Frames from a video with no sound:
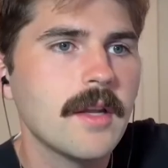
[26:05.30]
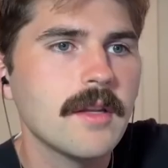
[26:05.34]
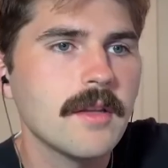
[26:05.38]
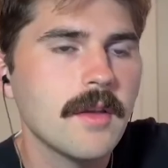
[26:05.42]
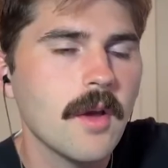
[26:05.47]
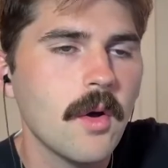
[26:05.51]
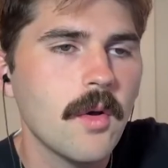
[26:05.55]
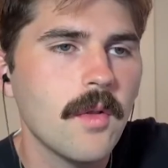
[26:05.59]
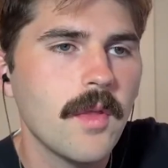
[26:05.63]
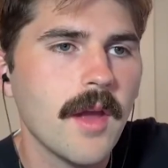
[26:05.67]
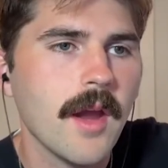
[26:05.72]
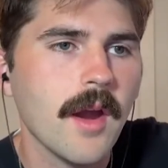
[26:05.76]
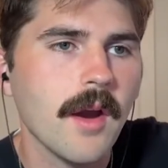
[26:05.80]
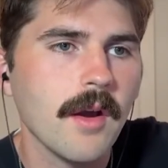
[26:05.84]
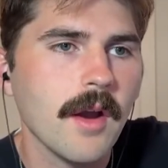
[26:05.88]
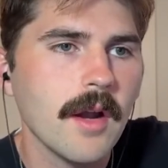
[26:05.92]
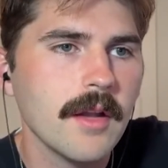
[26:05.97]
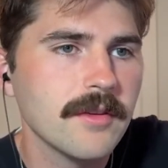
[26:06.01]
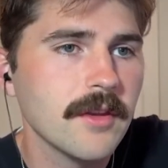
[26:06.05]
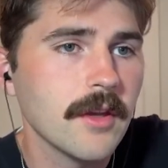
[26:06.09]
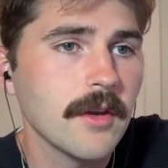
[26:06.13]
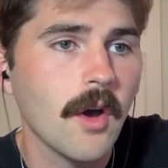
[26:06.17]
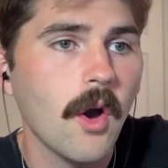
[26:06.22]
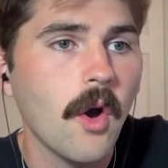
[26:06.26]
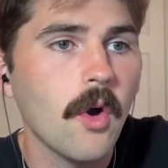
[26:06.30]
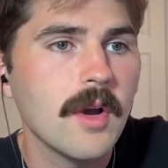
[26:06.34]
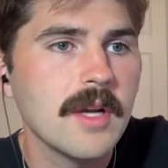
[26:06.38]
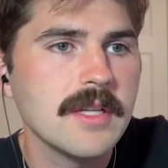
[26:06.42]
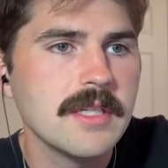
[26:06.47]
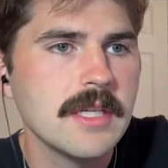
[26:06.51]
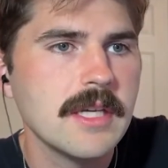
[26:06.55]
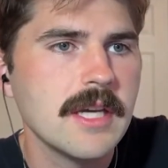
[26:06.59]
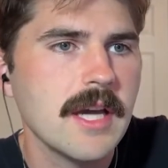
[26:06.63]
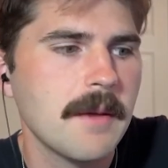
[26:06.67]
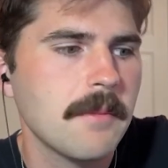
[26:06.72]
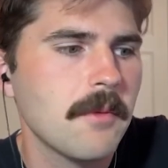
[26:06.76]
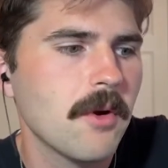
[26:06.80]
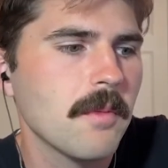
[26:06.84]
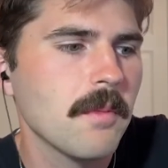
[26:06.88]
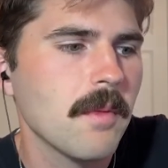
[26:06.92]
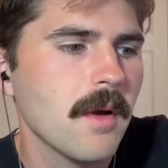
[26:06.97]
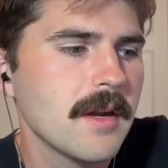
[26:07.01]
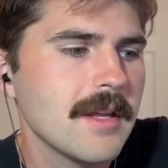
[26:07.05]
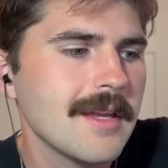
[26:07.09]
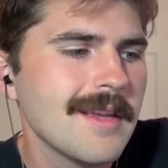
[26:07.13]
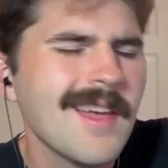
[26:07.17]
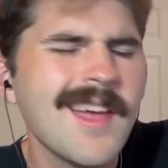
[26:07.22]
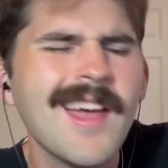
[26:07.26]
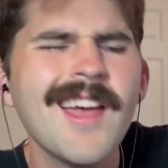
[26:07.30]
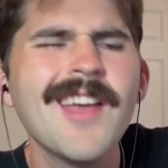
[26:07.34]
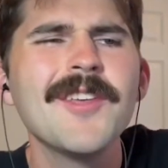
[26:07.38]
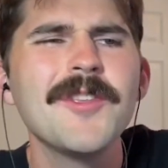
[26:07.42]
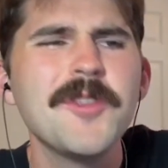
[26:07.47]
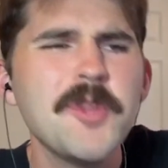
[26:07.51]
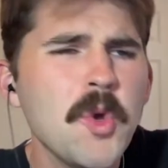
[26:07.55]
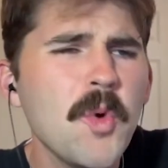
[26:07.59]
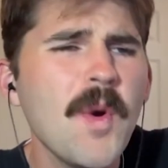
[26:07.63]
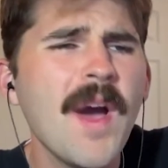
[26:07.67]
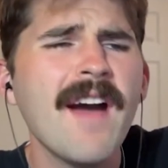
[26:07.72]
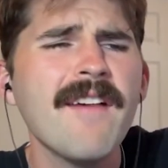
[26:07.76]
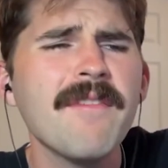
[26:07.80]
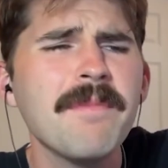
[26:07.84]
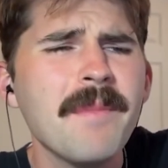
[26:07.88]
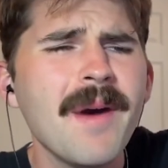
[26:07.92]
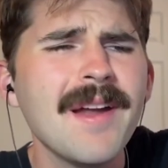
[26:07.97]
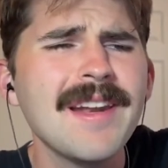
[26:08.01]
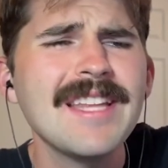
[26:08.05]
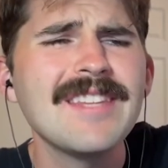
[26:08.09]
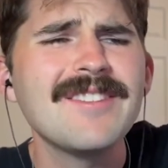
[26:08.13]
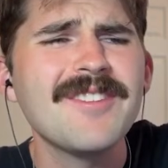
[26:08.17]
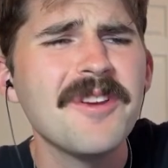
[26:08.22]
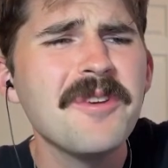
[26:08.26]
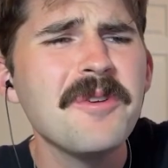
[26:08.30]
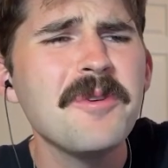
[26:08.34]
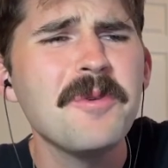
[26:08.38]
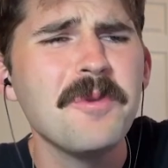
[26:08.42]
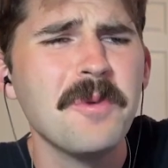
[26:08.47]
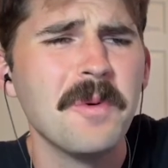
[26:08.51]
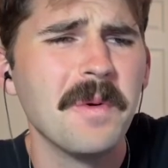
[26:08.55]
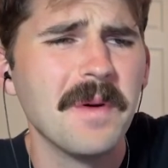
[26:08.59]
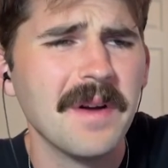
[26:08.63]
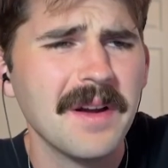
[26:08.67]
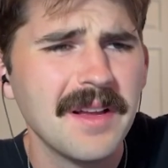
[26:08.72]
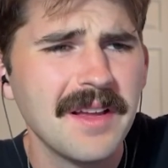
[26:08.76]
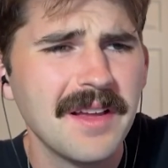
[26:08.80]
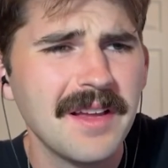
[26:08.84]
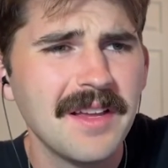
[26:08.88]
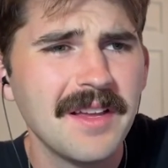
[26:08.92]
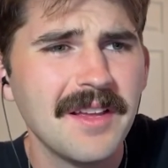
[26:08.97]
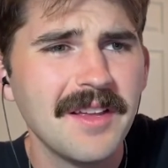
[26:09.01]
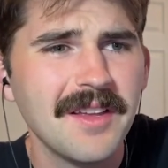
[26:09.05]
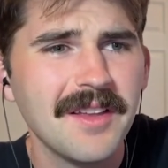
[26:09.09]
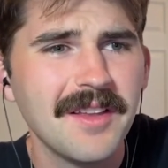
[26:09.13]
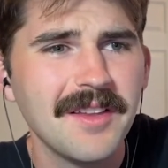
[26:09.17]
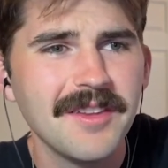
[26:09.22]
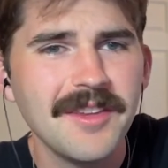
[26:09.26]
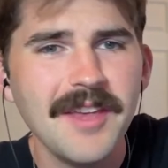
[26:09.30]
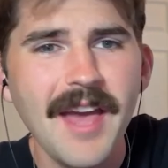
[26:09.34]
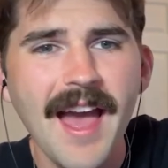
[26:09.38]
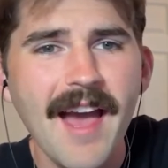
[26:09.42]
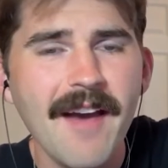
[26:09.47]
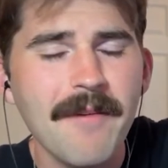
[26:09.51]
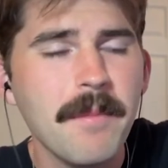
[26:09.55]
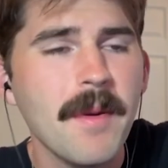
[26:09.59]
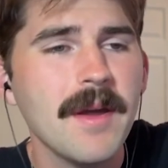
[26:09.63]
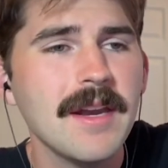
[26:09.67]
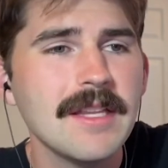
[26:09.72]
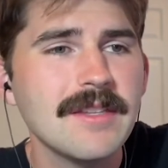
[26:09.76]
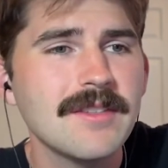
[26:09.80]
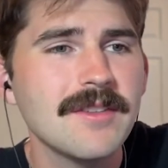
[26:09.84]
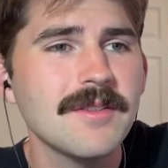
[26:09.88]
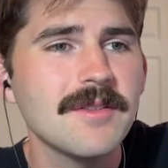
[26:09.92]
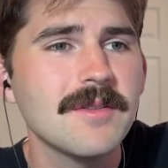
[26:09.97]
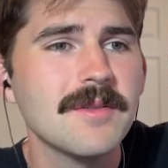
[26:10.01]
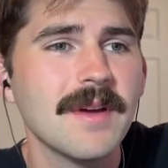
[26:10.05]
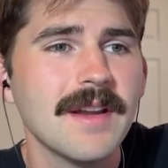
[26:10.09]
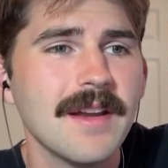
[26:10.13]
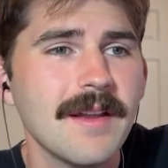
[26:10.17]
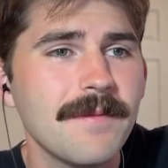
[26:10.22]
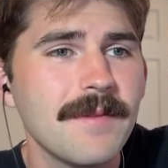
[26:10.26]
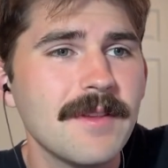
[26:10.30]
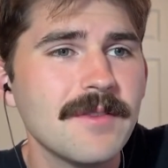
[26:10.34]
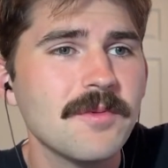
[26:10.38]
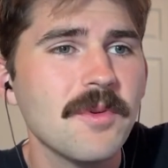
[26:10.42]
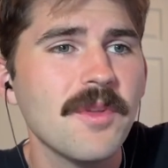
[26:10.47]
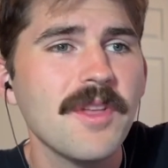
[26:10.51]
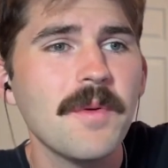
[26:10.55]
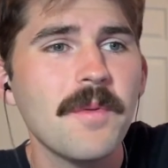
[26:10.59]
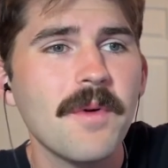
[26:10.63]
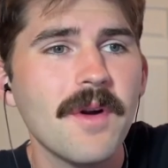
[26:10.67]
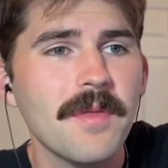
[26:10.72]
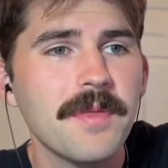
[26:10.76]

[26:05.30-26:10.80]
go there. It's like, oh, because you got more money. You have money too. You have money too. And if he's really worth